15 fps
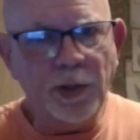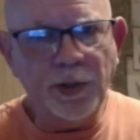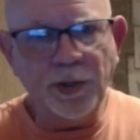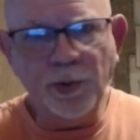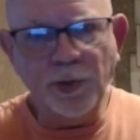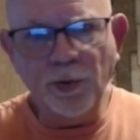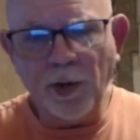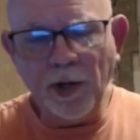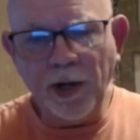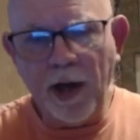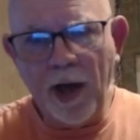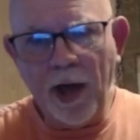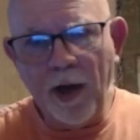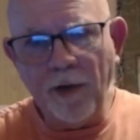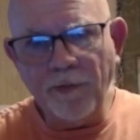to do. We're going to
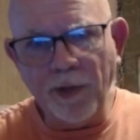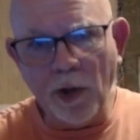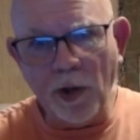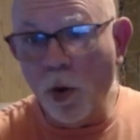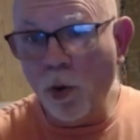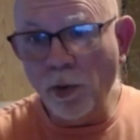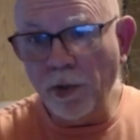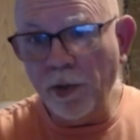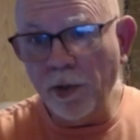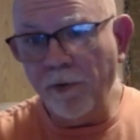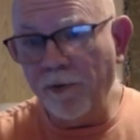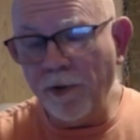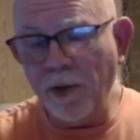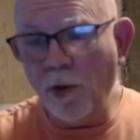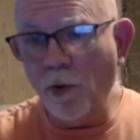have the
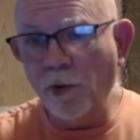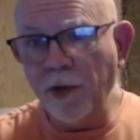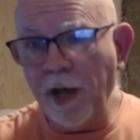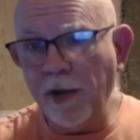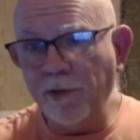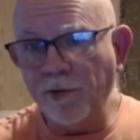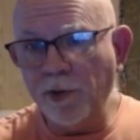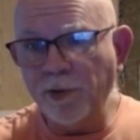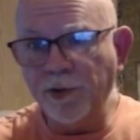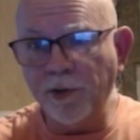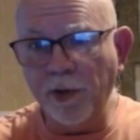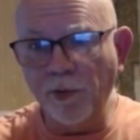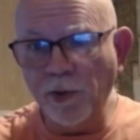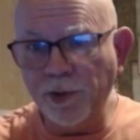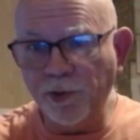golden
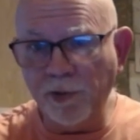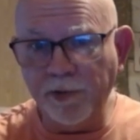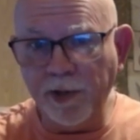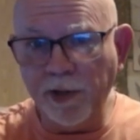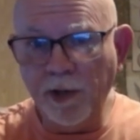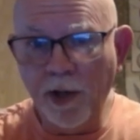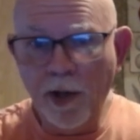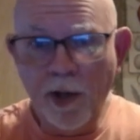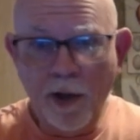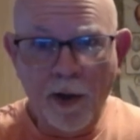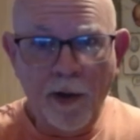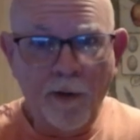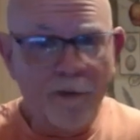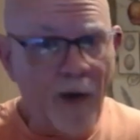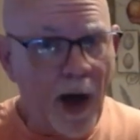anniversary, which would be
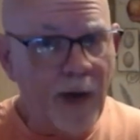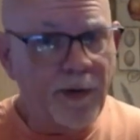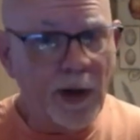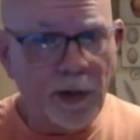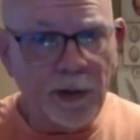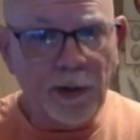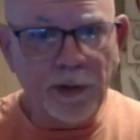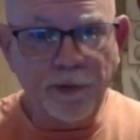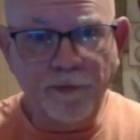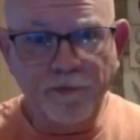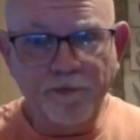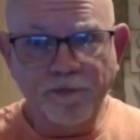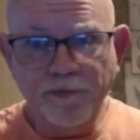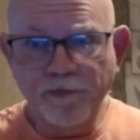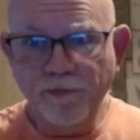
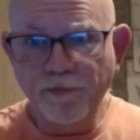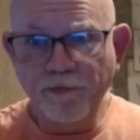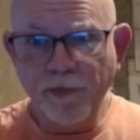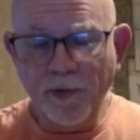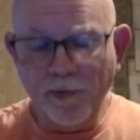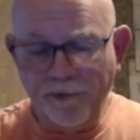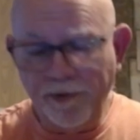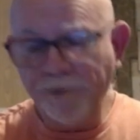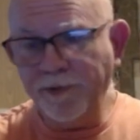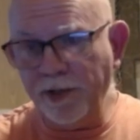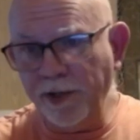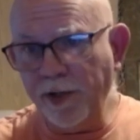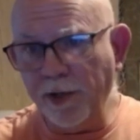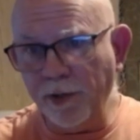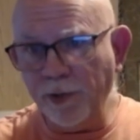550
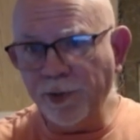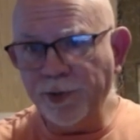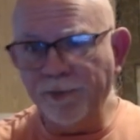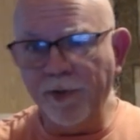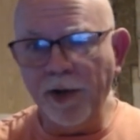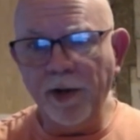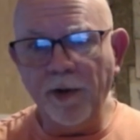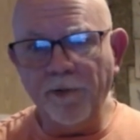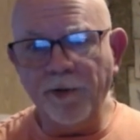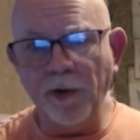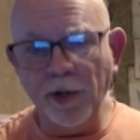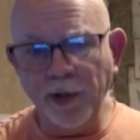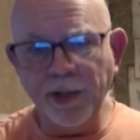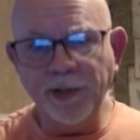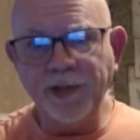years, but
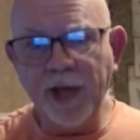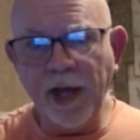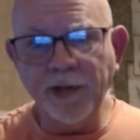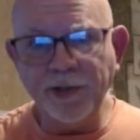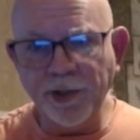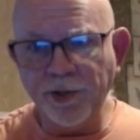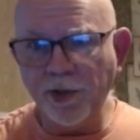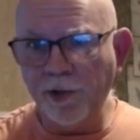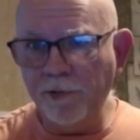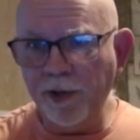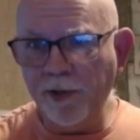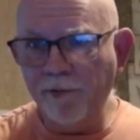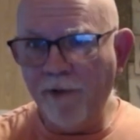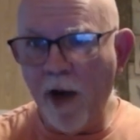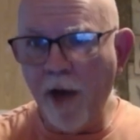in this case, it's going to be
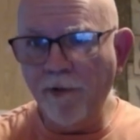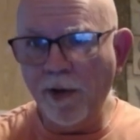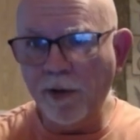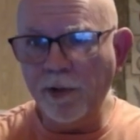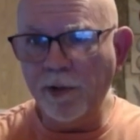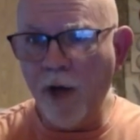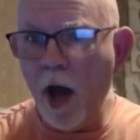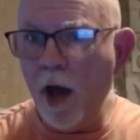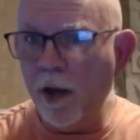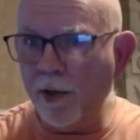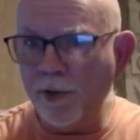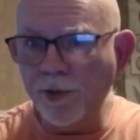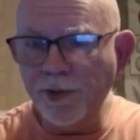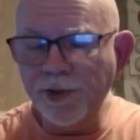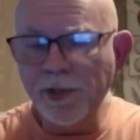
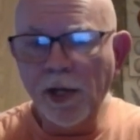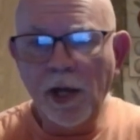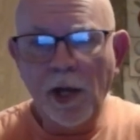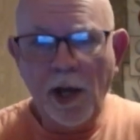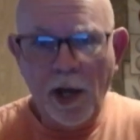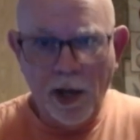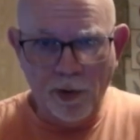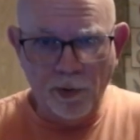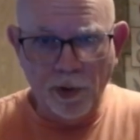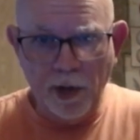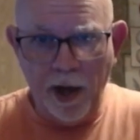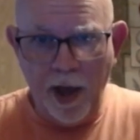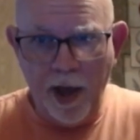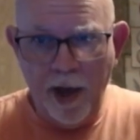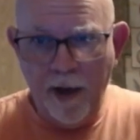$500. And we're
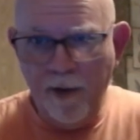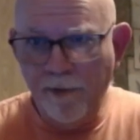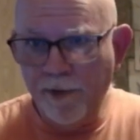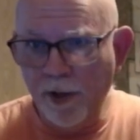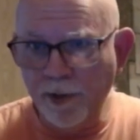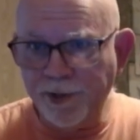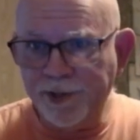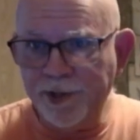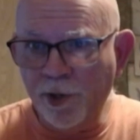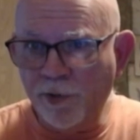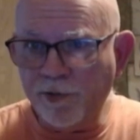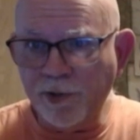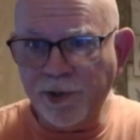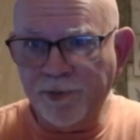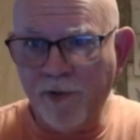going to have a
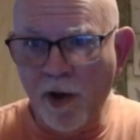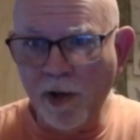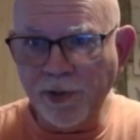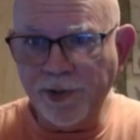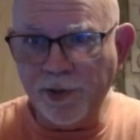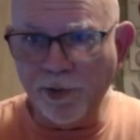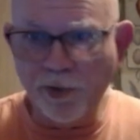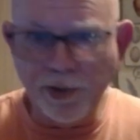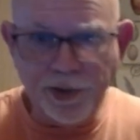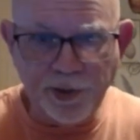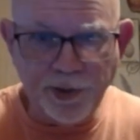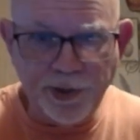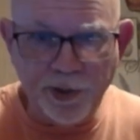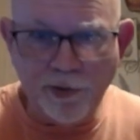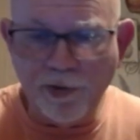silver sponsor, which your
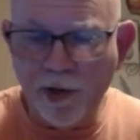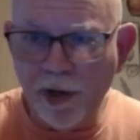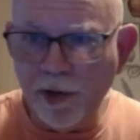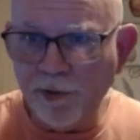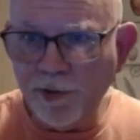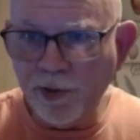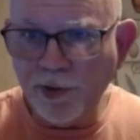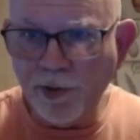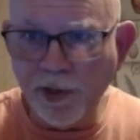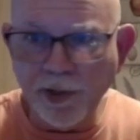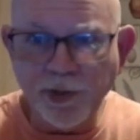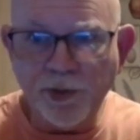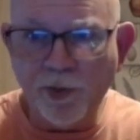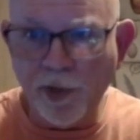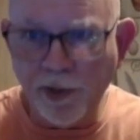silver anniversary is
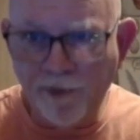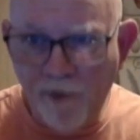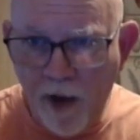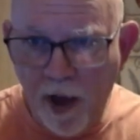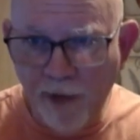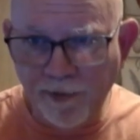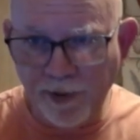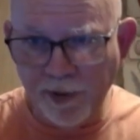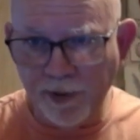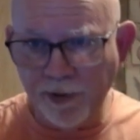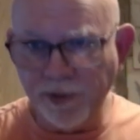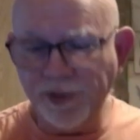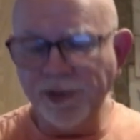25 years,